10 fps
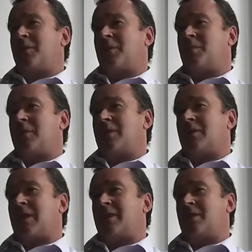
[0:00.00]
with them and you
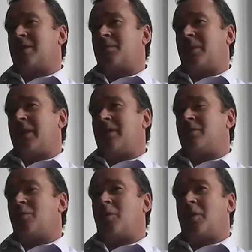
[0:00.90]
try to explain,
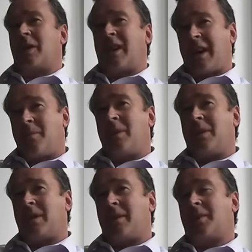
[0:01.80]
you know, what can be
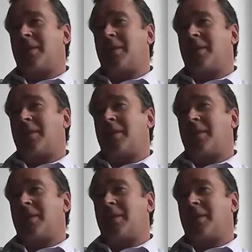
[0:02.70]
done,